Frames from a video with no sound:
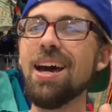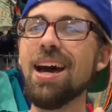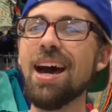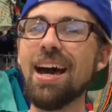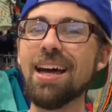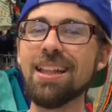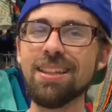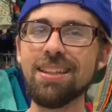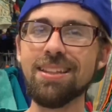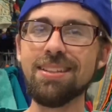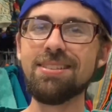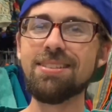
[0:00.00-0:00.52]

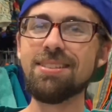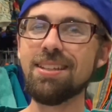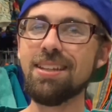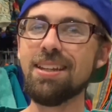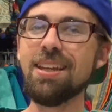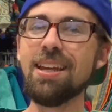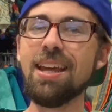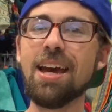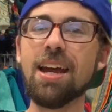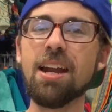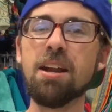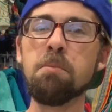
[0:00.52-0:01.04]
I listed
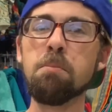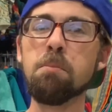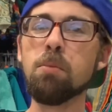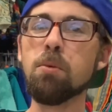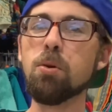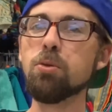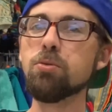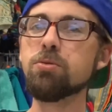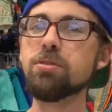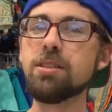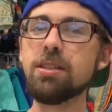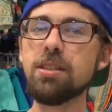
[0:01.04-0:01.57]
it at a
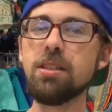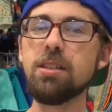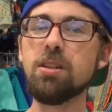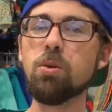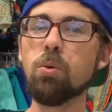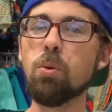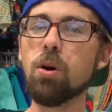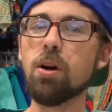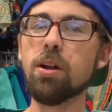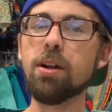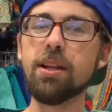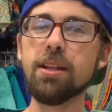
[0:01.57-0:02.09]

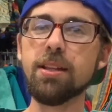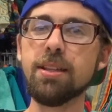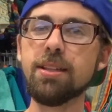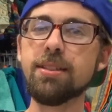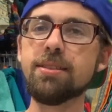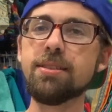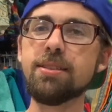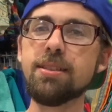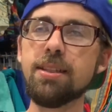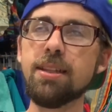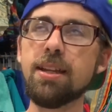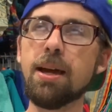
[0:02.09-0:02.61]
multi-quantity
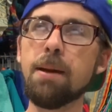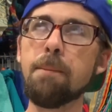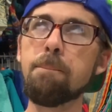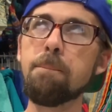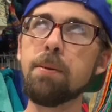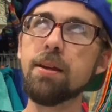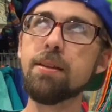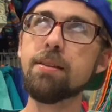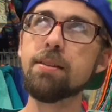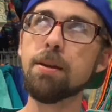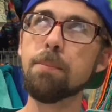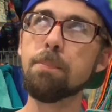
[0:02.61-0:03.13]
listing. I
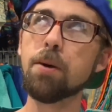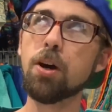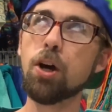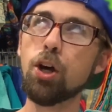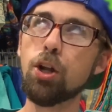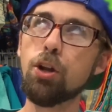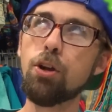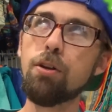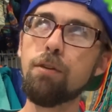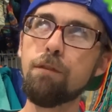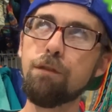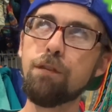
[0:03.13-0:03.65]
picked up
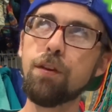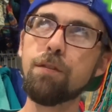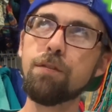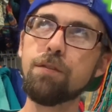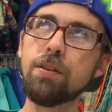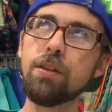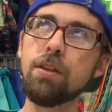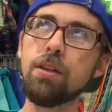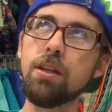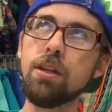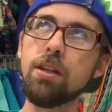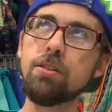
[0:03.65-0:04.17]

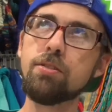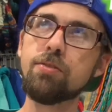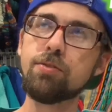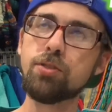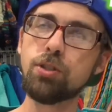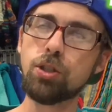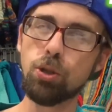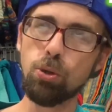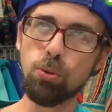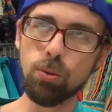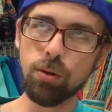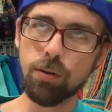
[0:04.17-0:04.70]

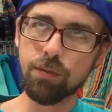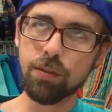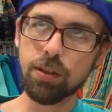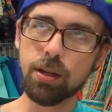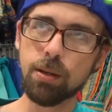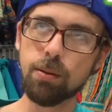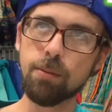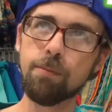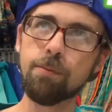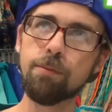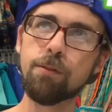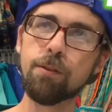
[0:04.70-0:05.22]
152 of
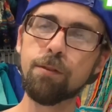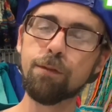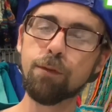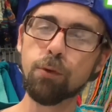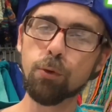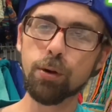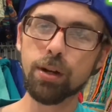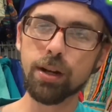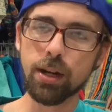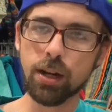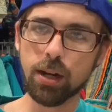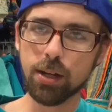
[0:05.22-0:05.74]
them for
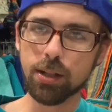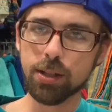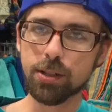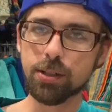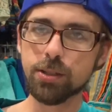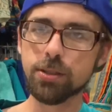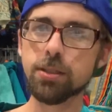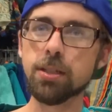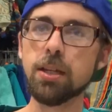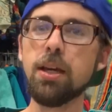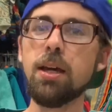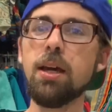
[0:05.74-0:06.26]

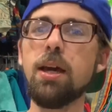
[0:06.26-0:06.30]
$40.